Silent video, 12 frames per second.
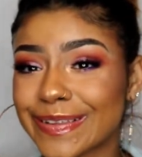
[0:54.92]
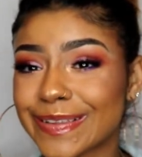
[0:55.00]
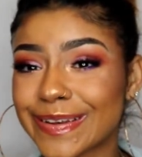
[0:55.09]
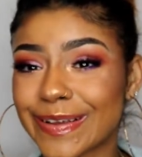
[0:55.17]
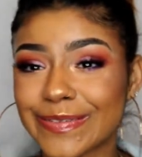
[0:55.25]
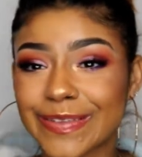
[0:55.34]

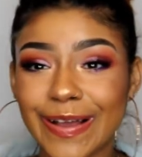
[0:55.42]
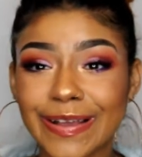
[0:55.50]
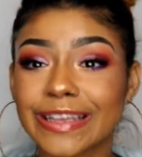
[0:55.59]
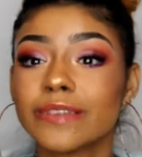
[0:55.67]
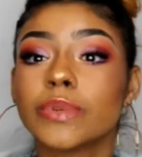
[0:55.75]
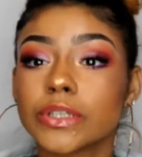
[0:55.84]
enough
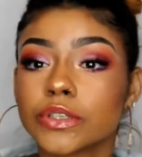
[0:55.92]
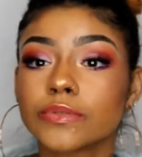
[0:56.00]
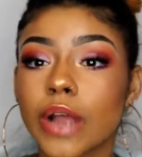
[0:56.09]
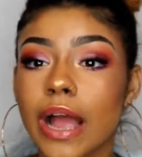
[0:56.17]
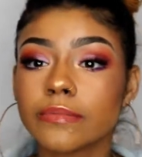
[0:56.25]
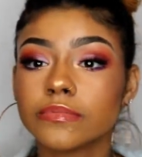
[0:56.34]
talking, but
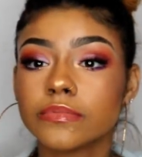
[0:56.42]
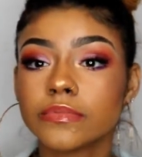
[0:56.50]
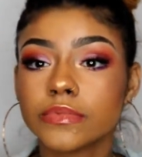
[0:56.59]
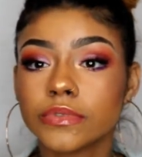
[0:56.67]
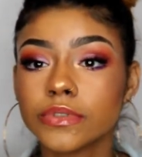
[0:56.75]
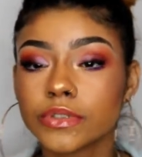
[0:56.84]
subscribe,
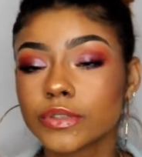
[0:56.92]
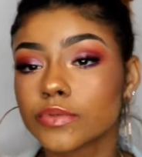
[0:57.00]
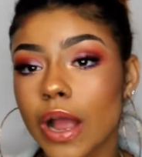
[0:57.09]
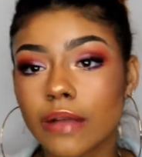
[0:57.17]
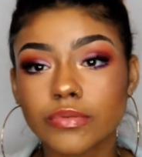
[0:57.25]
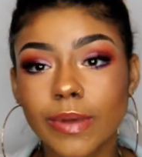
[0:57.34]

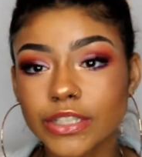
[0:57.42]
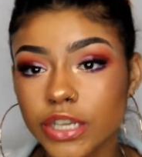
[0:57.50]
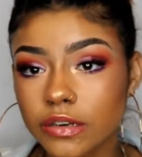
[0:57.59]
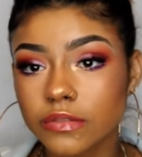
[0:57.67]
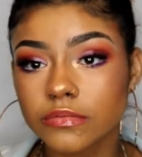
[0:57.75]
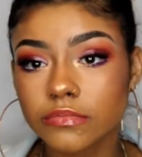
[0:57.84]
subscribe to my
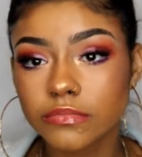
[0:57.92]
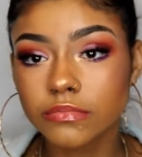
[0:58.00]
channel.